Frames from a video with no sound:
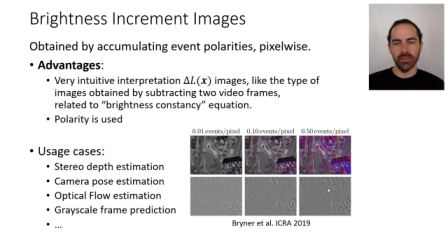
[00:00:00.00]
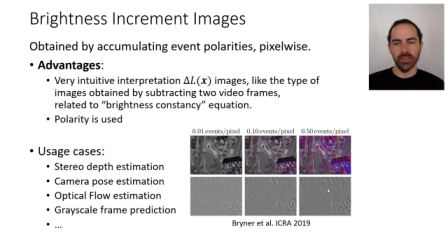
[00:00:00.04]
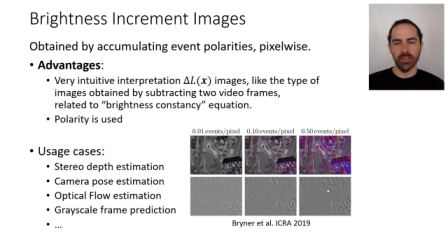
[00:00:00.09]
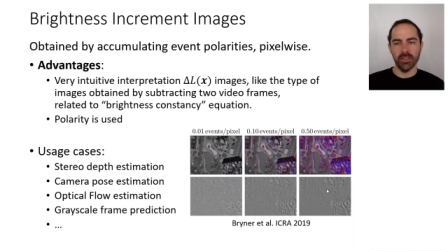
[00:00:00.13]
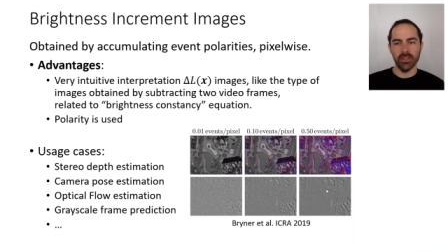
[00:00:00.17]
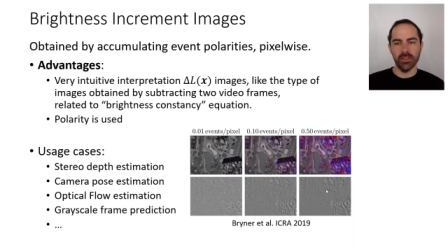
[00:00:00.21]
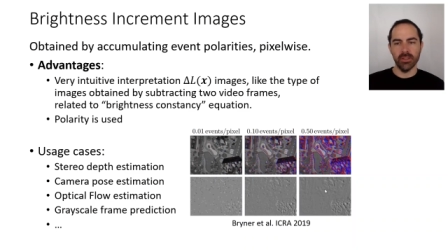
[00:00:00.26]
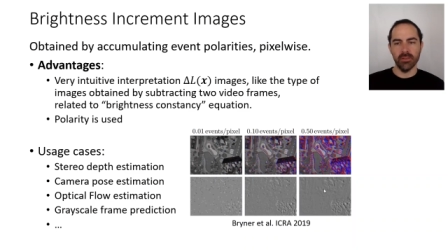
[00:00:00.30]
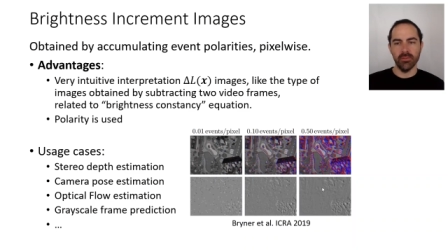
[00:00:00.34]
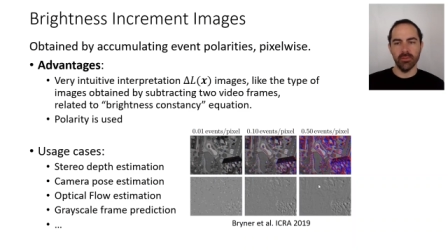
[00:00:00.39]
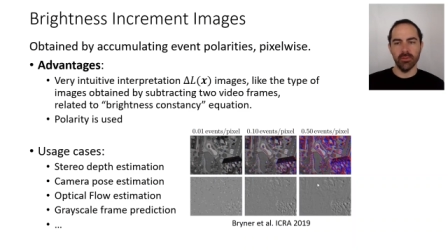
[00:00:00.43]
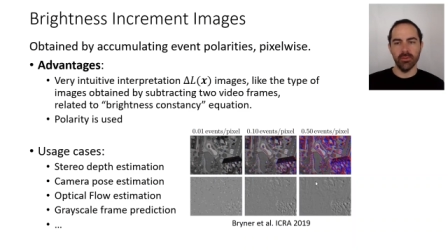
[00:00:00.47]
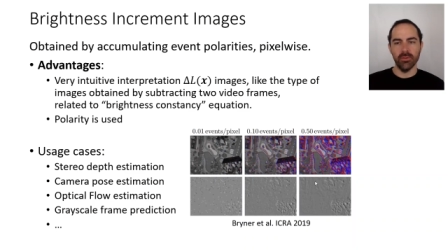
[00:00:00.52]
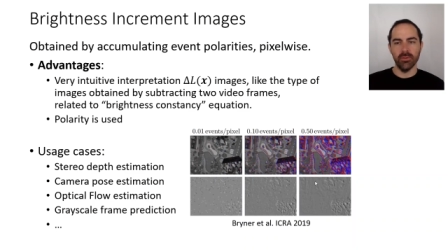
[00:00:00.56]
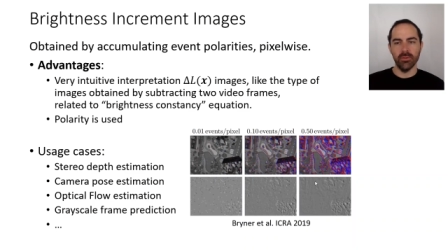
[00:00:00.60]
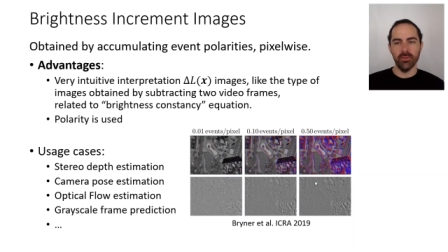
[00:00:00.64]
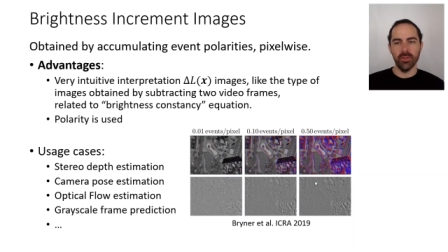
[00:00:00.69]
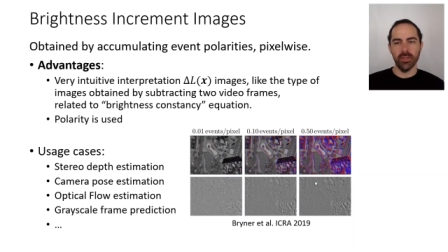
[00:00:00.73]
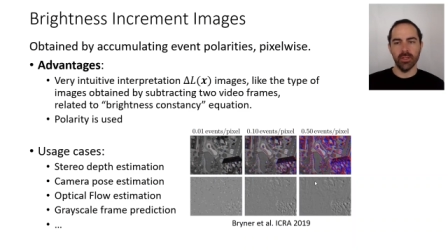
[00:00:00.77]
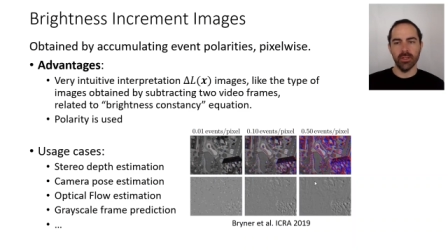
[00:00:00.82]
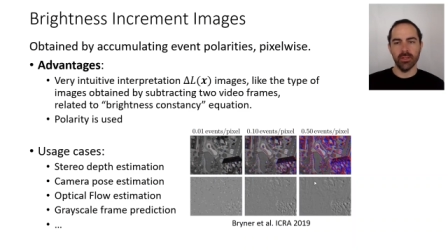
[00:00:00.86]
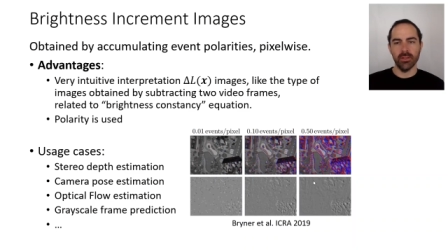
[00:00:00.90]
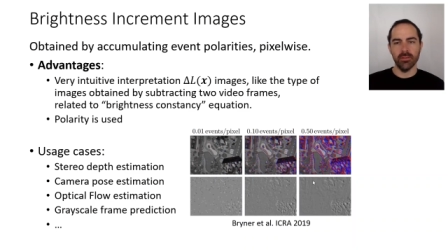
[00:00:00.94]
get if
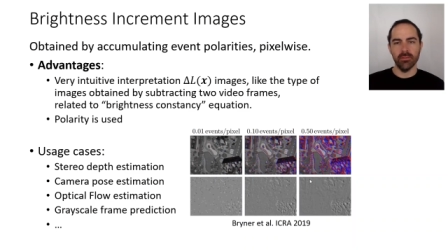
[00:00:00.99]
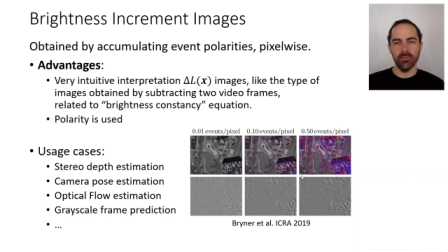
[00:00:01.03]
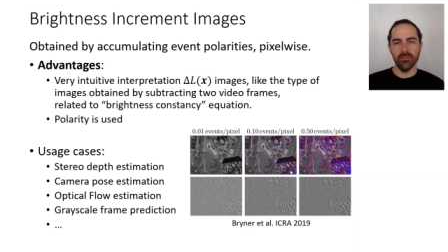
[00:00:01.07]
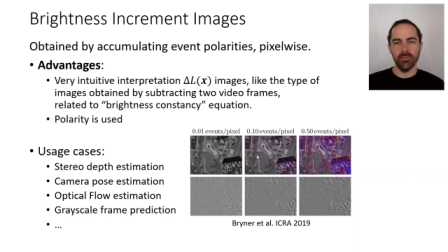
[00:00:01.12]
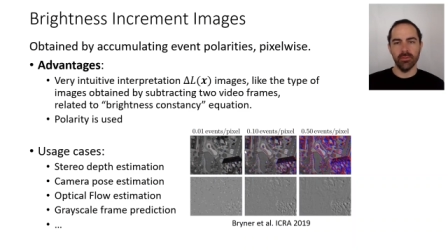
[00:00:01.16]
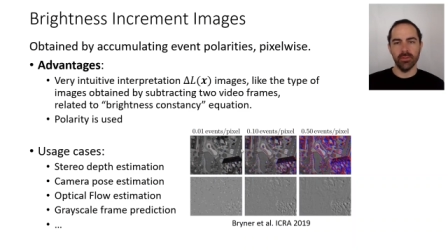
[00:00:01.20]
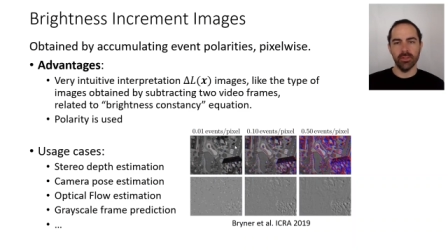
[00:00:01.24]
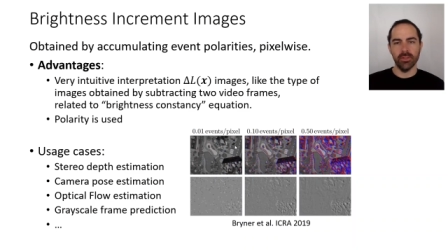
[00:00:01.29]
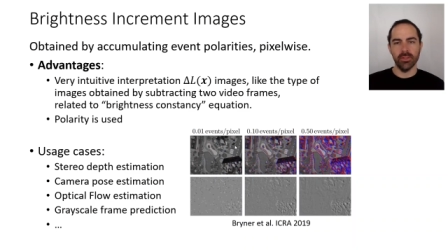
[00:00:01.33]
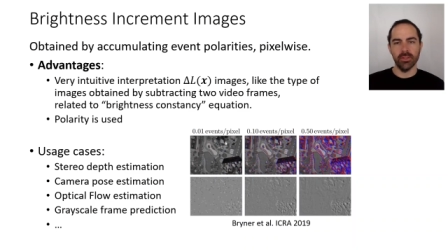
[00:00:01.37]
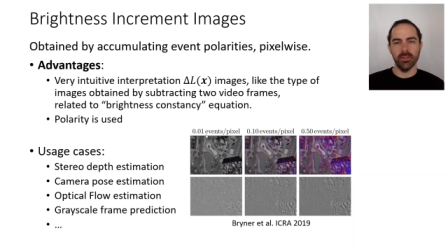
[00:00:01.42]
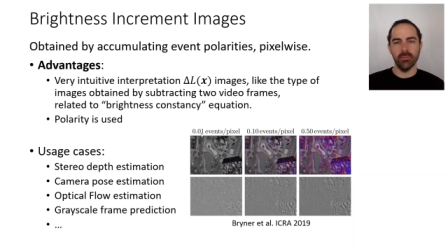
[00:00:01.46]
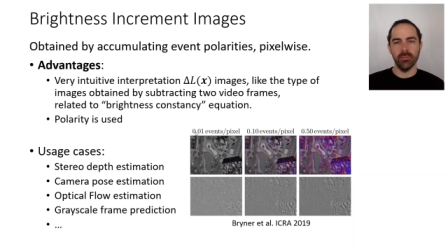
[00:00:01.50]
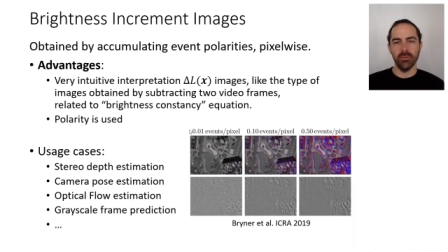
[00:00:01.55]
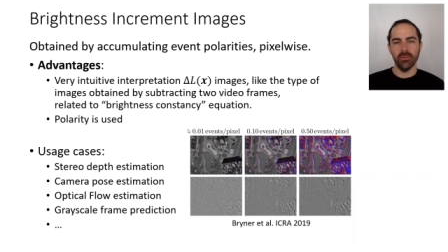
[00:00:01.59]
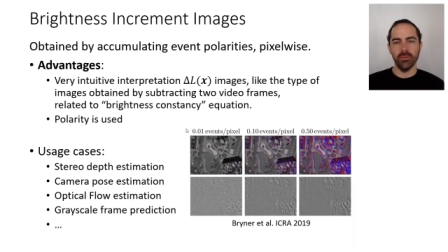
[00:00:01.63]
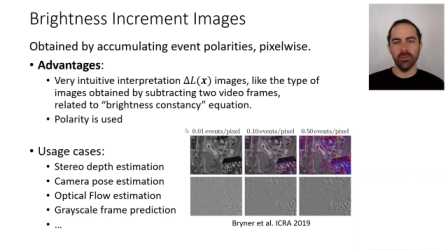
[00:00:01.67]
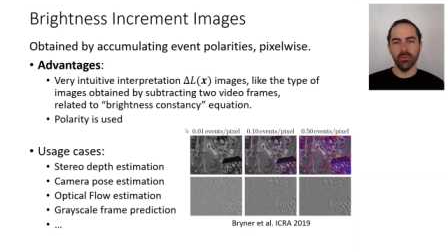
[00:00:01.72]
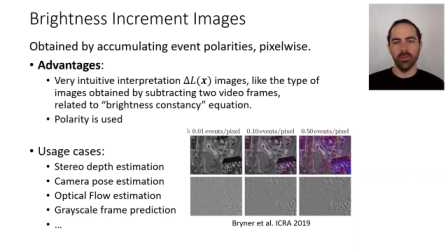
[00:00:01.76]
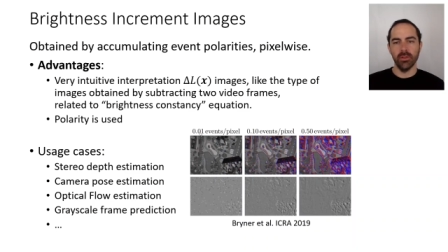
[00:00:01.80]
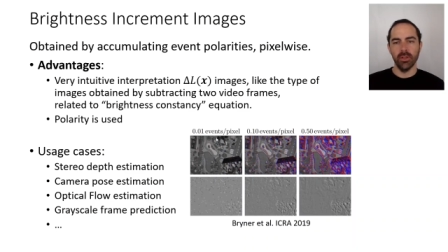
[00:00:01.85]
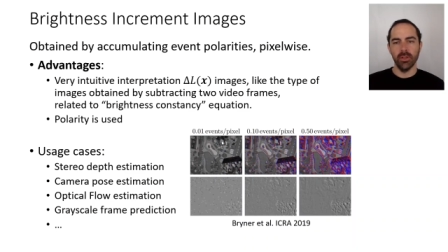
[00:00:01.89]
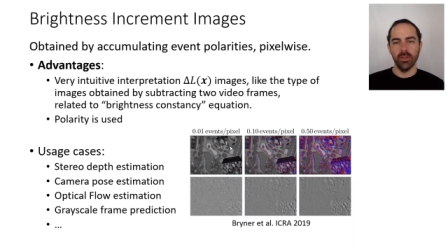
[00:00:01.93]
you had, for
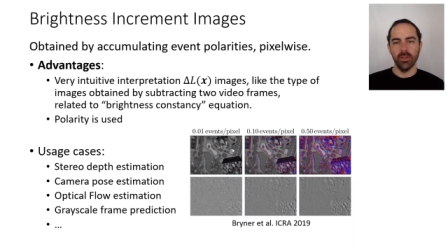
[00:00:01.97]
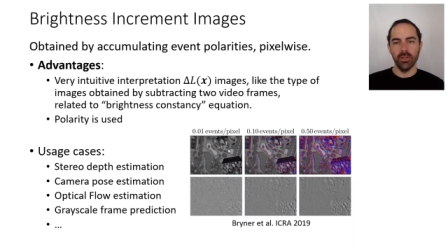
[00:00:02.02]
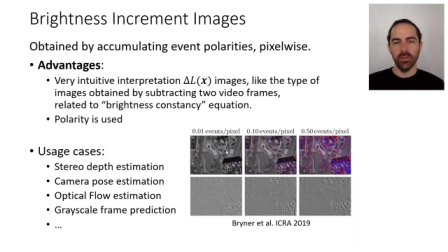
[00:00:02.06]
example,